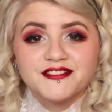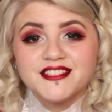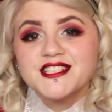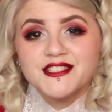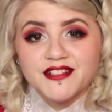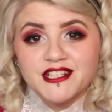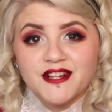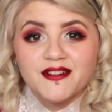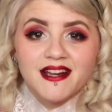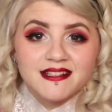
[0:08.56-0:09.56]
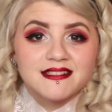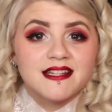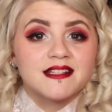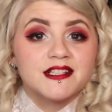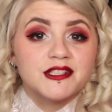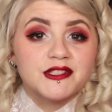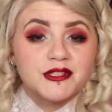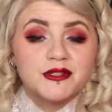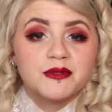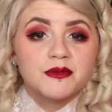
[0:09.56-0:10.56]
For this video I decided
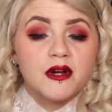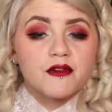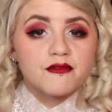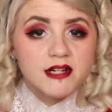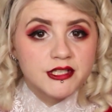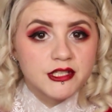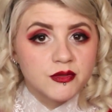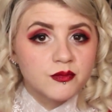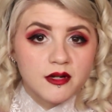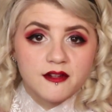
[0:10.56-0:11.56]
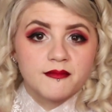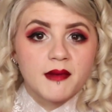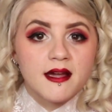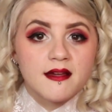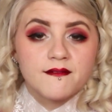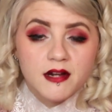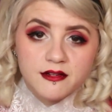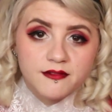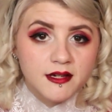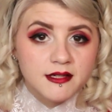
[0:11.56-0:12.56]
to redo one of my
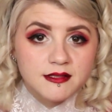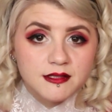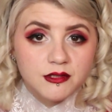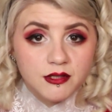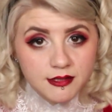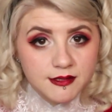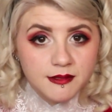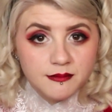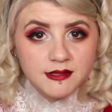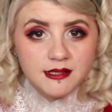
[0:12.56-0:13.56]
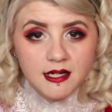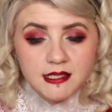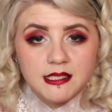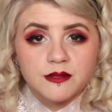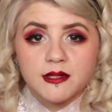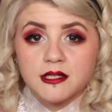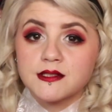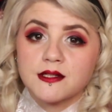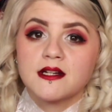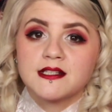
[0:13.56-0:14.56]
very first customs that I did when I
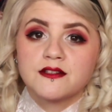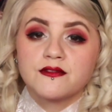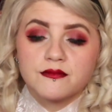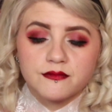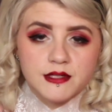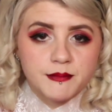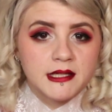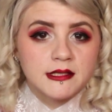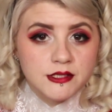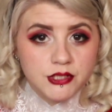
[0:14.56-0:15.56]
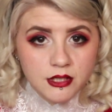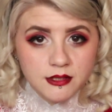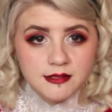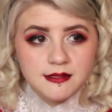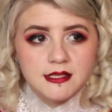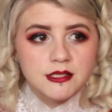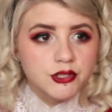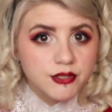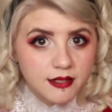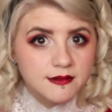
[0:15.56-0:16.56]
started repainting dolls
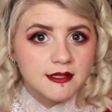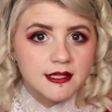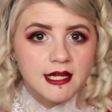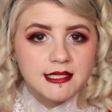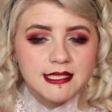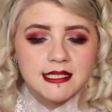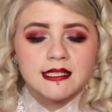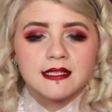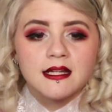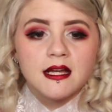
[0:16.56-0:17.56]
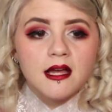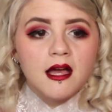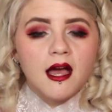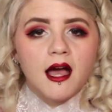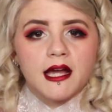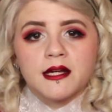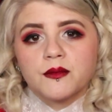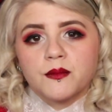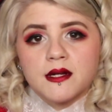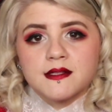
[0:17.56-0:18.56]
in 2018.
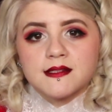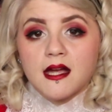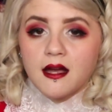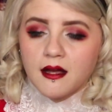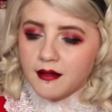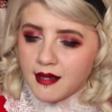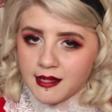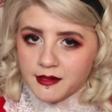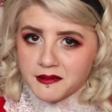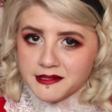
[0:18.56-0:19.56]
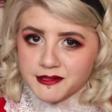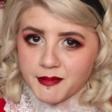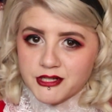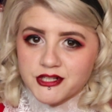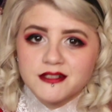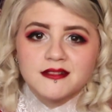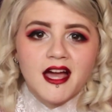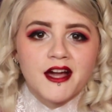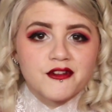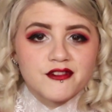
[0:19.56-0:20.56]
It was Halloween special,
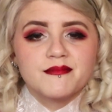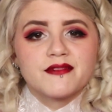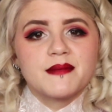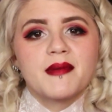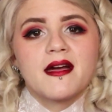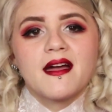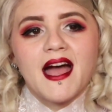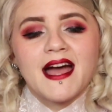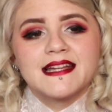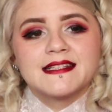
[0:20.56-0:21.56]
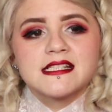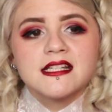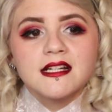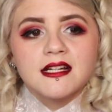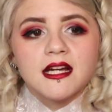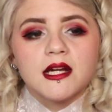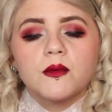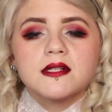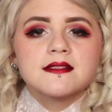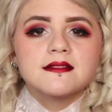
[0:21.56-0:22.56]
a Grim Reaper, and
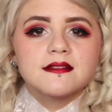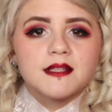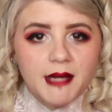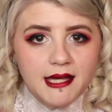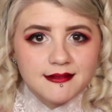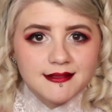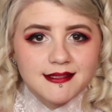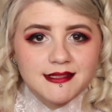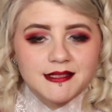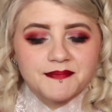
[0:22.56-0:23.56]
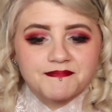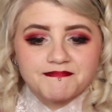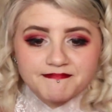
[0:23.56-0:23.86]
it wasn't the best.